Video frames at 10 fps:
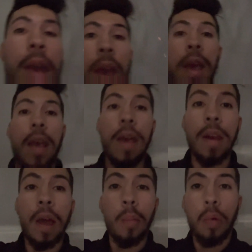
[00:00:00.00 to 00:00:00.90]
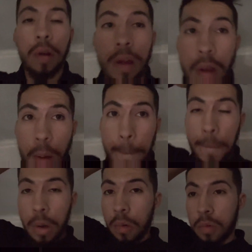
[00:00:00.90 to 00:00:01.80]
And I'm working on
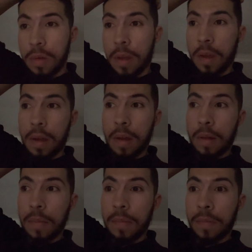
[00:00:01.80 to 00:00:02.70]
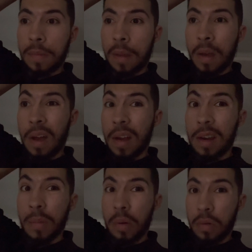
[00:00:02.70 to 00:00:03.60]
posting. I need
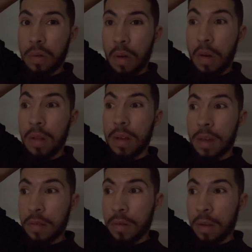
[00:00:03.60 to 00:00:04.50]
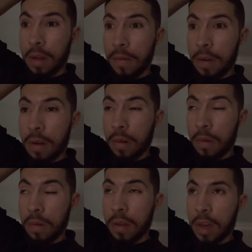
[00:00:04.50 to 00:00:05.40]
to post all the
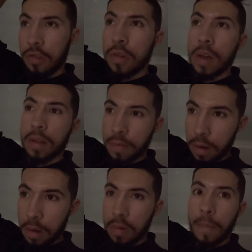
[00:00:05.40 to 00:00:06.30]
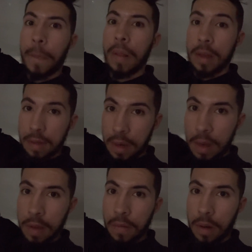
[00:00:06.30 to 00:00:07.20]
yesterday's video plus
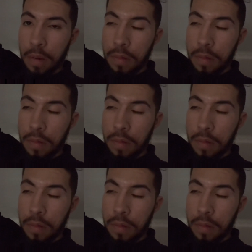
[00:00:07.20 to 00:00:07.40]
today's video.